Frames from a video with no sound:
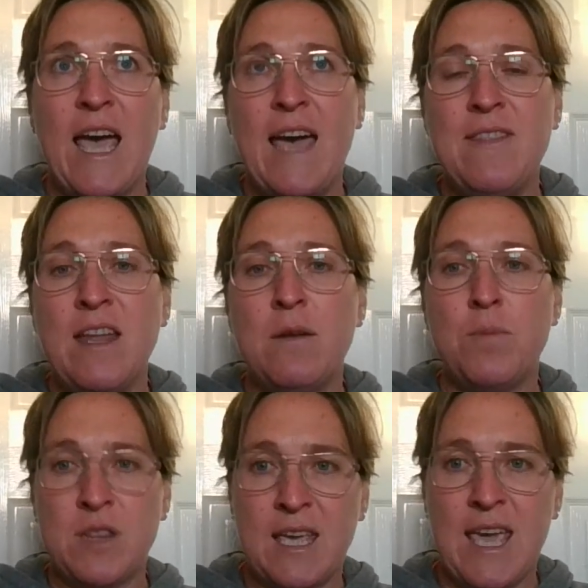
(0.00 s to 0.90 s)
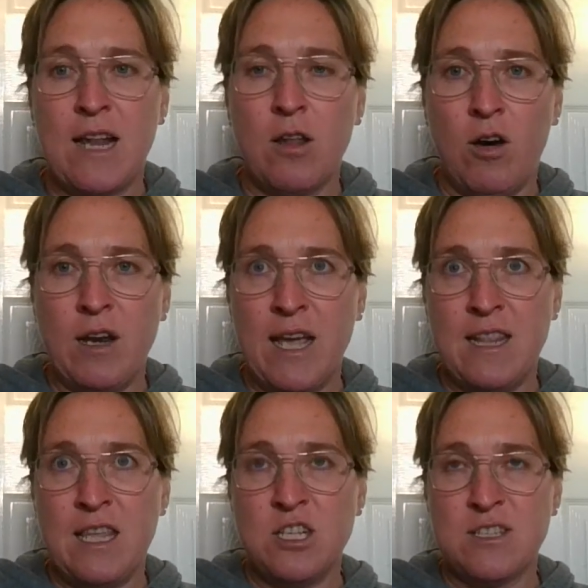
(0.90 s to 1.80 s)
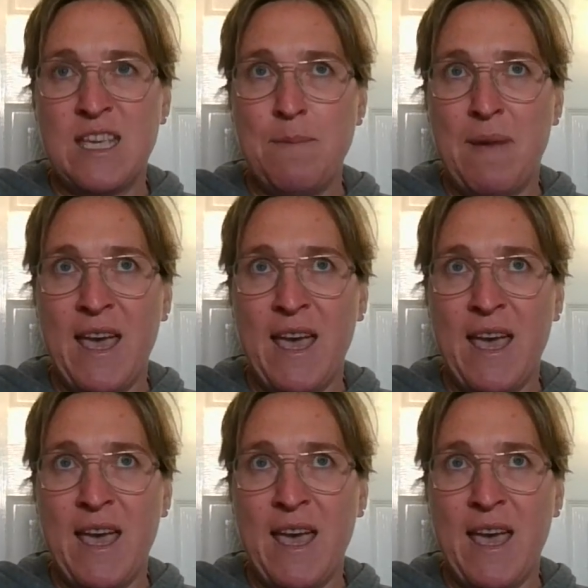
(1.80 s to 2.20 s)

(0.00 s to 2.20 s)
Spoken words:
and then put the kettle on, and then just keep my